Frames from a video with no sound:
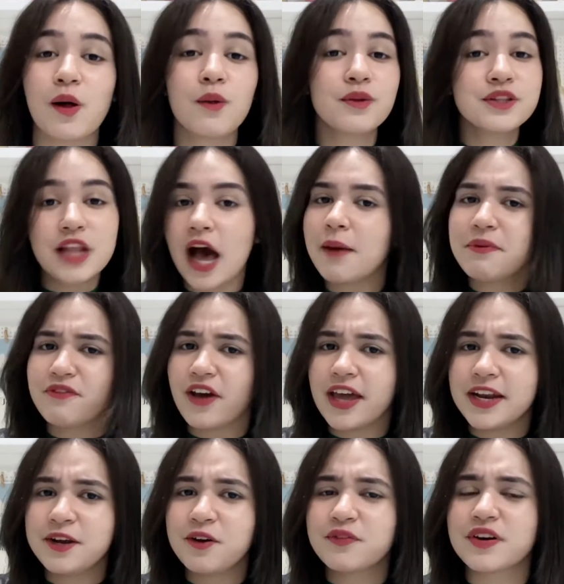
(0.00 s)
will not be fighting
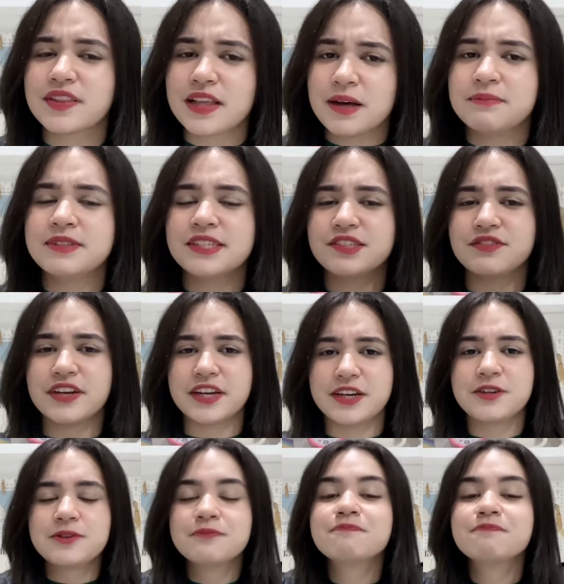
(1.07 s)
over them in this video.